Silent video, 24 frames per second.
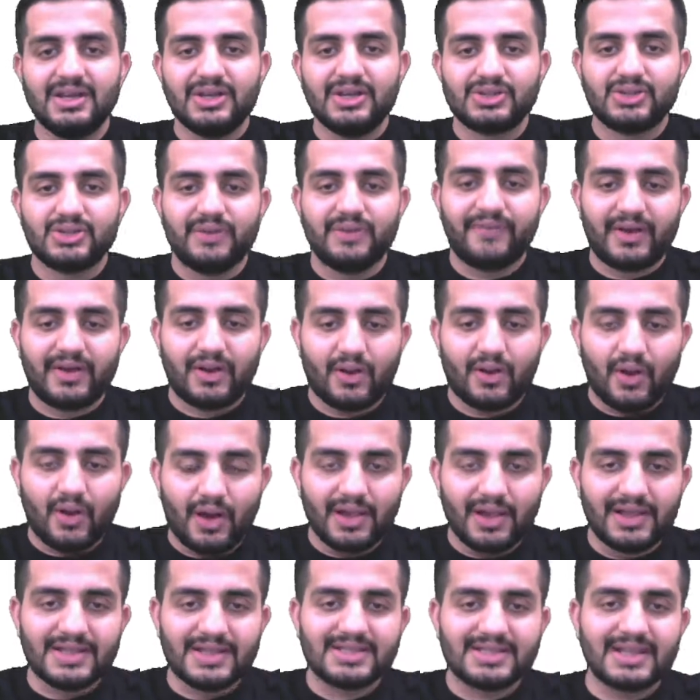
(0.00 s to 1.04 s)
So if I
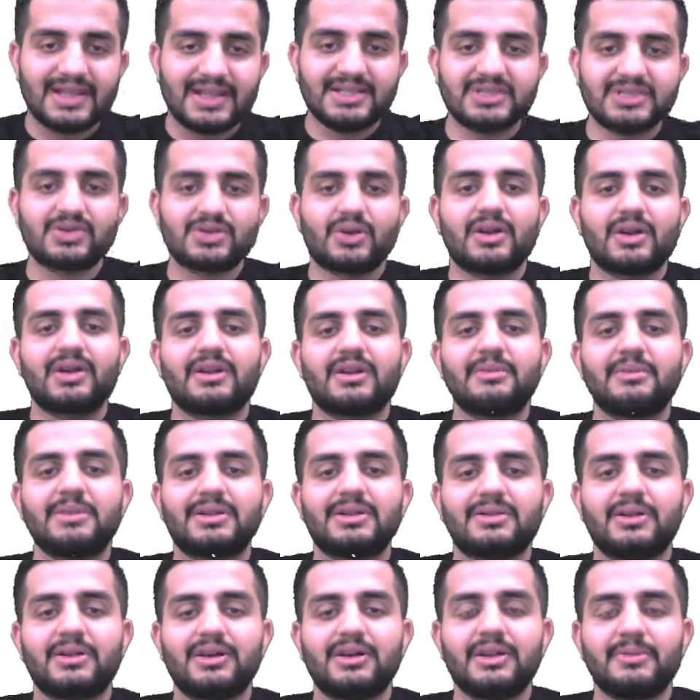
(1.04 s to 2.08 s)
call this age, it's going to return me
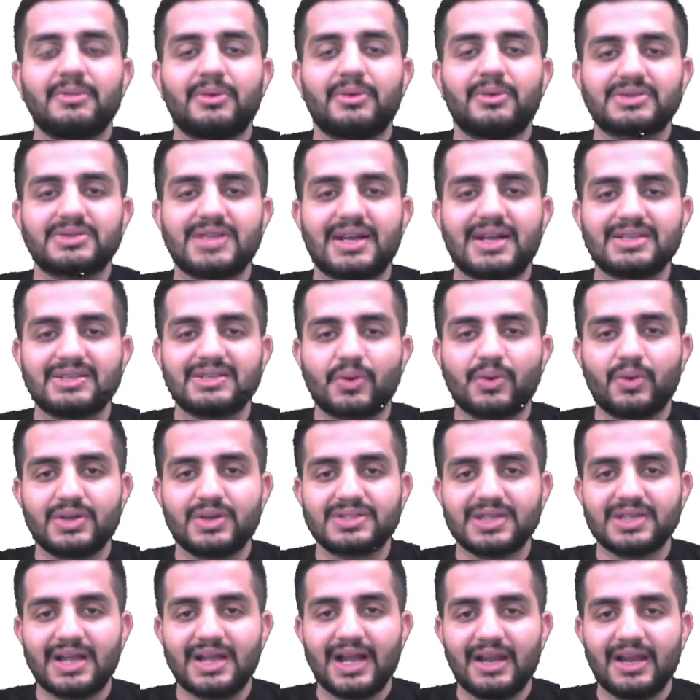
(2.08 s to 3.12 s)
30 because that is the
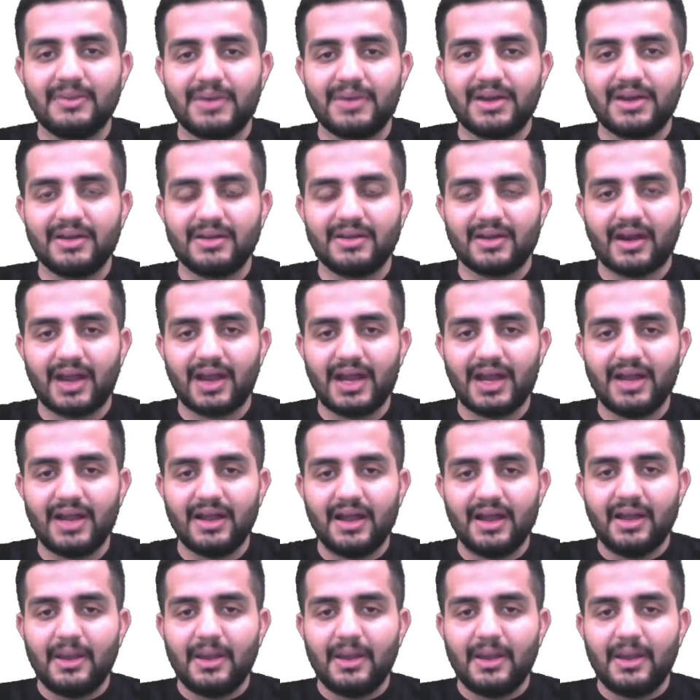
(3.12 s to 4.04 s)
original element here, right?